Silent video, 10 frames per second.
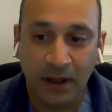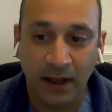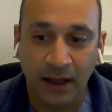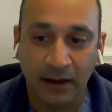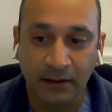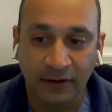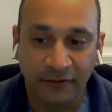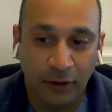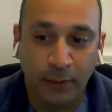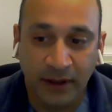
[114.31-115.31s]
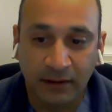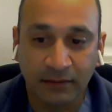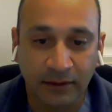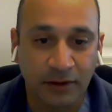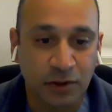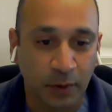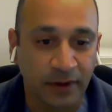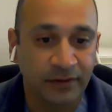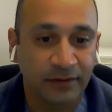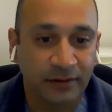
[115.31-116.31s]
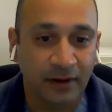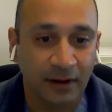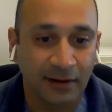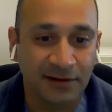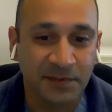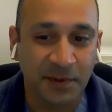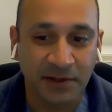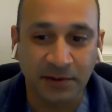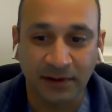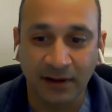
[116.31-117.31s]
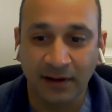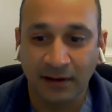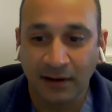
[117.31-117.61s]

and affirming their choice uh, and specialty.